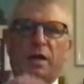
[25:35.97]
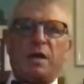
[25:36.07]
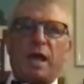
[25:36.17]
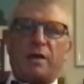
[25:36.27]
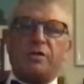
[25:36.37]

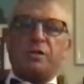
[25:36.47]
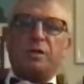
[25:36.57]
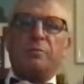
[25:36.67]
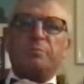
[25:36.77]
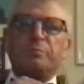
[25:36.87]

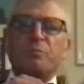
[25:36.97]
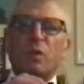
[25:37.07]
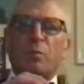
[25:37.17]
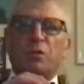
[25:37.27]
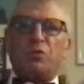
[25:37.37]
connection
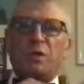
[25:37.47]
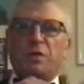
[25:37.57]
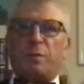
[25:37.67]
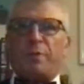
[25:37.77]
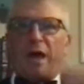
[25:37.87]

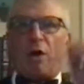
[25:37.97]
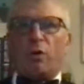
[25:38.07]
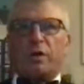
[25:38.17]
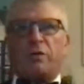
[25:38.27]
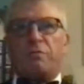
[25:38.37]
between the
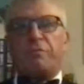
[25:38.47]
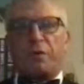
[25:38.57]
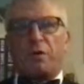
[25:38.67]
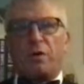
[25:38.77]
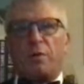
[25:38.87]
power
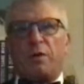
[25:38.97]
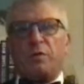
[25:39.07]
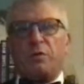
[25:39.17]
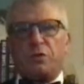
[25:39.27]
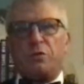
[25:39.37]
conferred
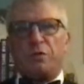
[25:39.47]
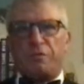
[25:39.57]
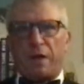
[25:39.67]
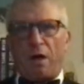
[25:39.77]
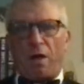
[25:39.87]

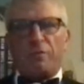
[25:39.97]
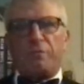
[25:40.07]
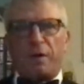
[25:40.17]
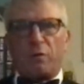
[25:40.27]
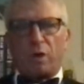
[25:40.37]
on the
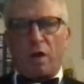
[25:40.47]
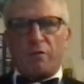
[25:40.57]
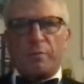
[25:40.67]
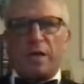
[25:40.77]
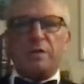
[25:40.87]
federal
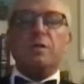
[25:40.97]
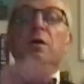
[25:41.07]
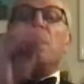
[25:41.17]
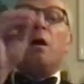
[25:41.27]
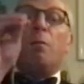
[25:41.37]
government
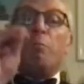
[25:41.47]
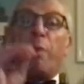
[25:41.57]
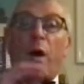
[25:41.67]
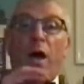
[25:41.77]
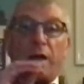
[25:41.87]

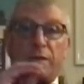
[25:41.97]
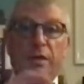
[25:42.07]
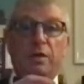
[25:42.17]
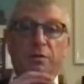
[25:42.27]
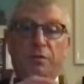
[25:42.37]
by
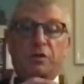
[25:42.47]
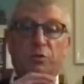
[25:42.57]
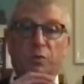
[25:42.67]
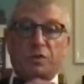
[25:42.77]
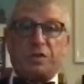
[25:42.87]
the
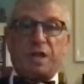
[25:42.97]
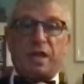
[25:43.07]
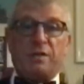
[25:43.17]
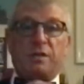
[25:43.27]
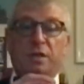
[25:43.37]
individual
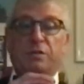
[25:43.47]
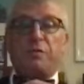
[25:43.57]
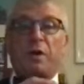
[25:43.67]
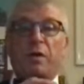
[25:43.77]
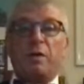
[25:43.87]
states. And that's
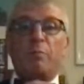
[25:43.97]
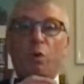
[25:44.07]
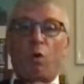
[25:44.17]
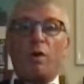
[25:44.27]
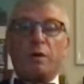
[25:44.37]
very
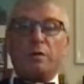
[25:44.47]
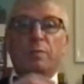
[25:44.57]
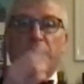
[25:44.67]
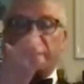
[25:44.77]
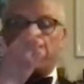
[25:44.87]
important
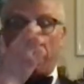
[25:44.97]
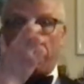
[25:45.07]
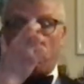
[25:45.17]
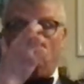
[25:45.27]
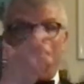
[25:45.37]
because
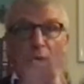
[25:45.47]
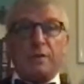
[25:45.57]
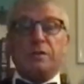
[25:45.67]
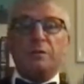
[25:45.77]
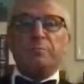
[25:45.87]

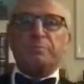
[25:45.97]
otherwise